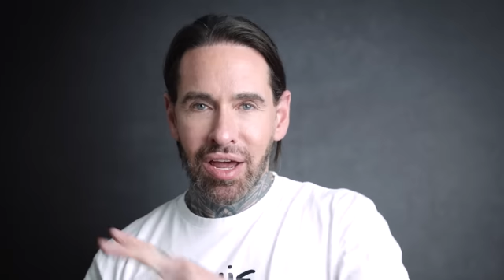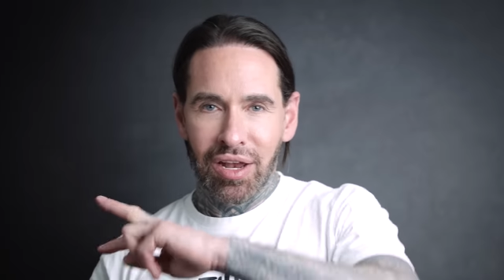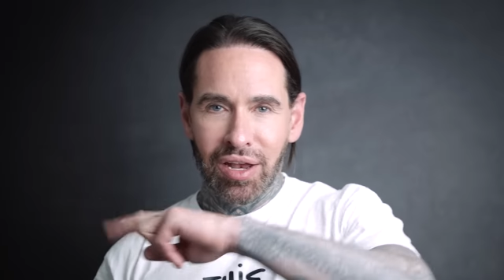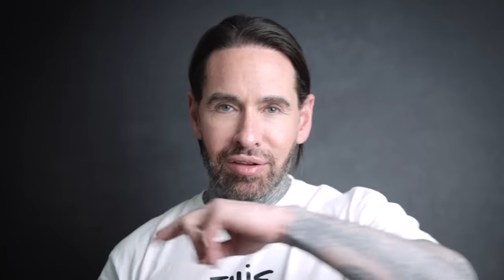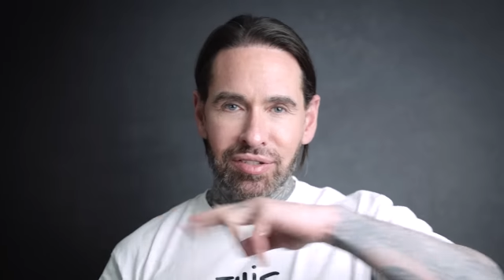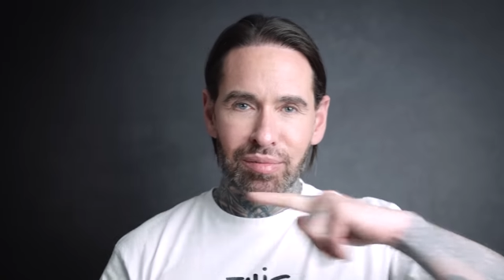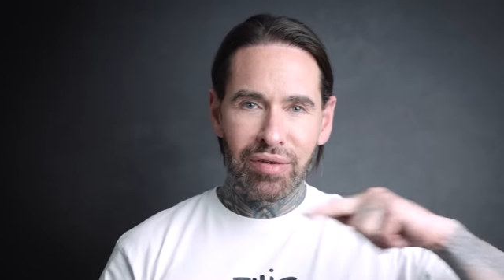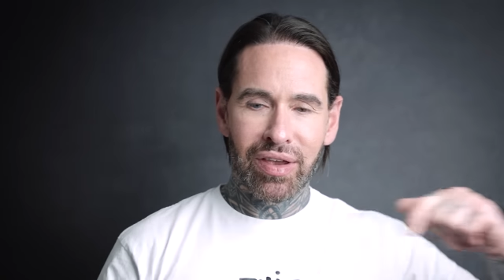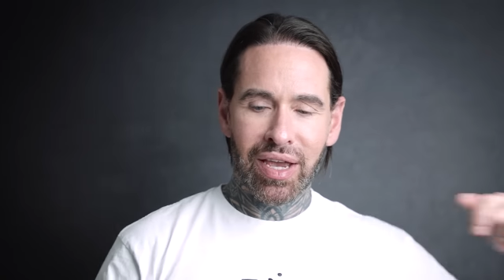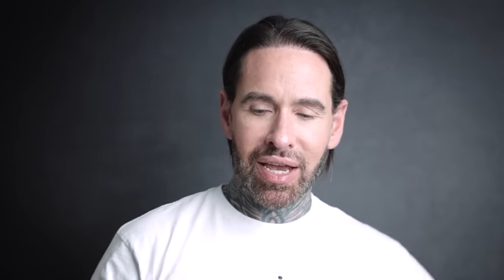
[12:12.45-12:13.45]
lots of
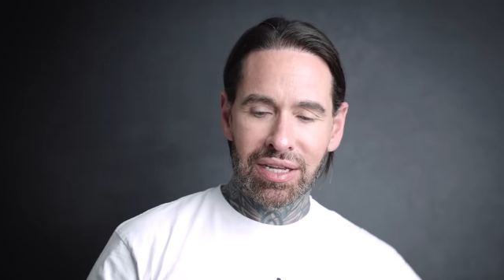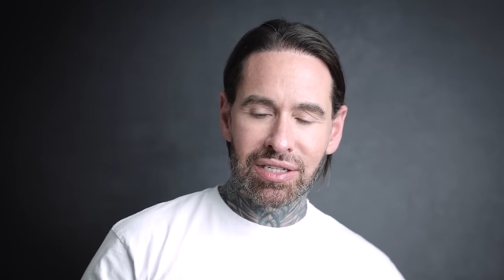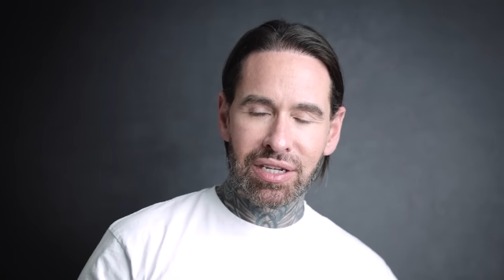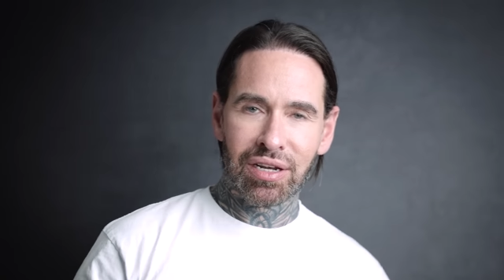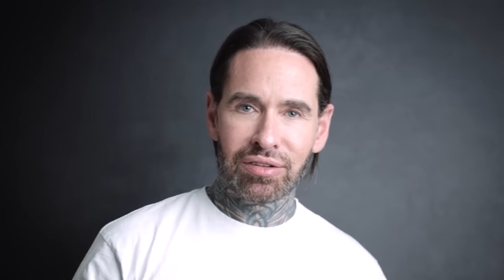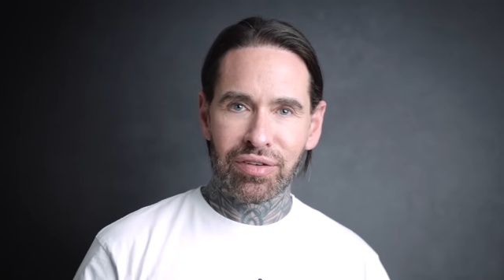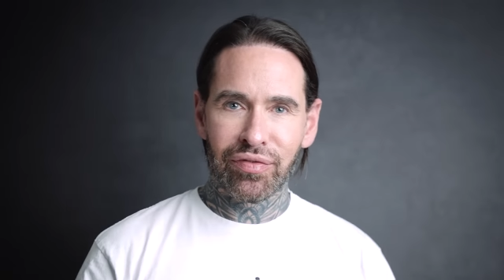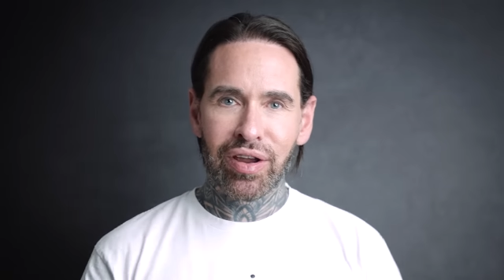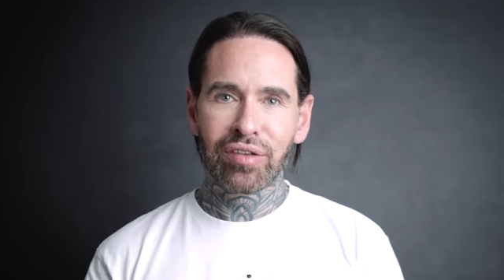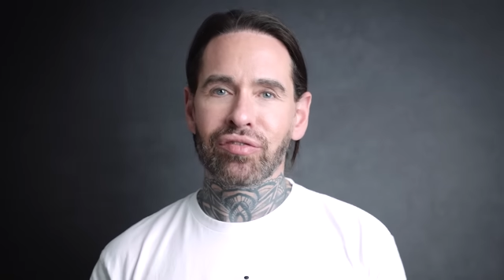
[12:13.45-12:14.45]
moving hands, and lots of
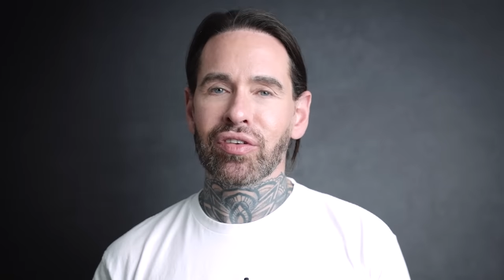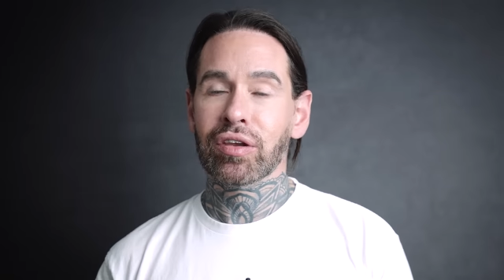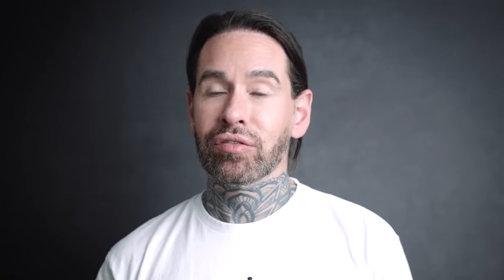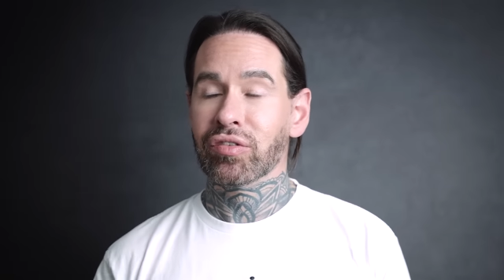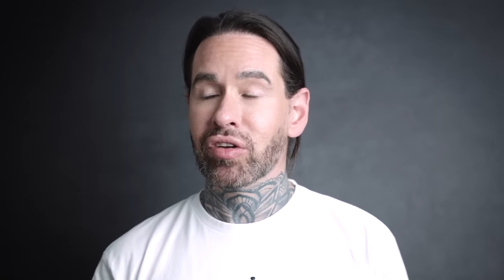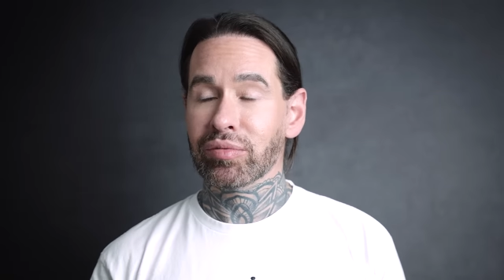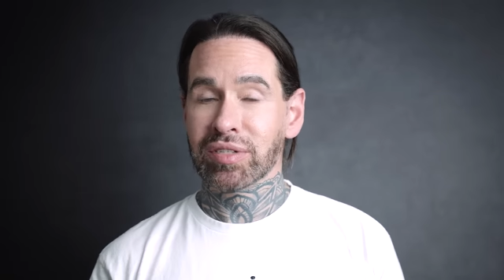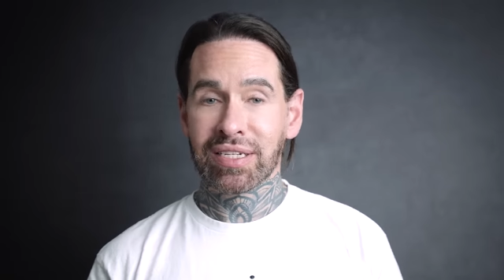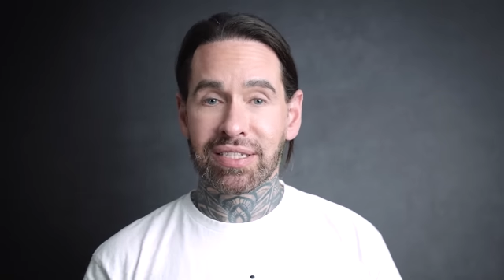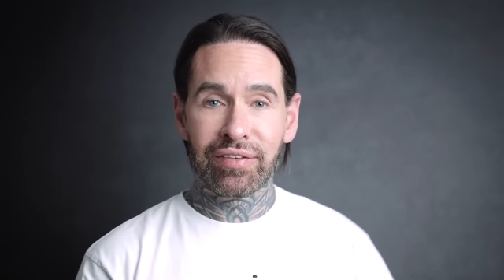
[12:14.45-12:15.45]
fragrance views. Hope you're
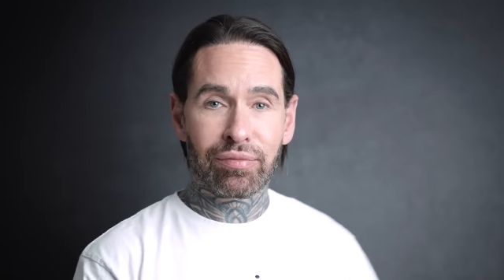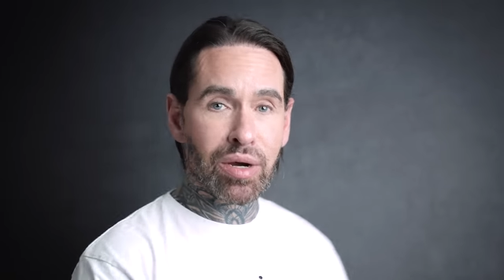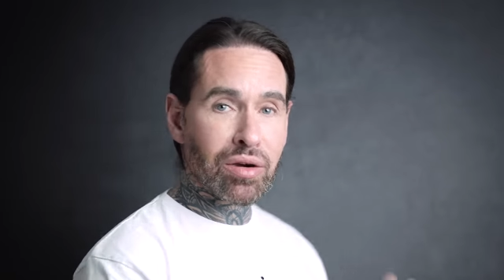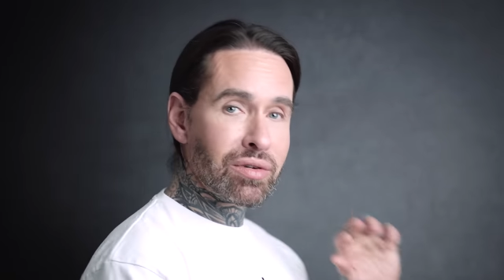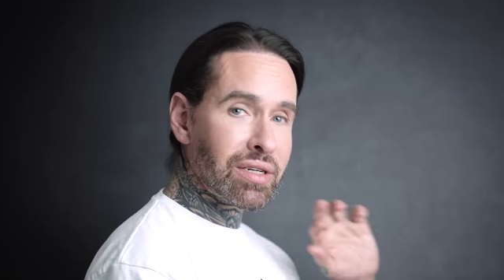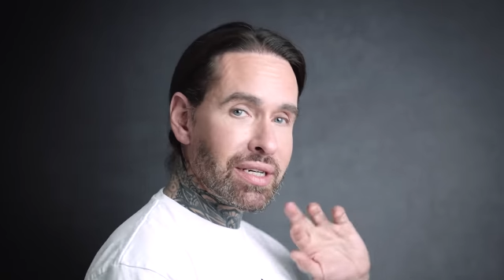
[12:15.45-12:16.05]
staying safe and well.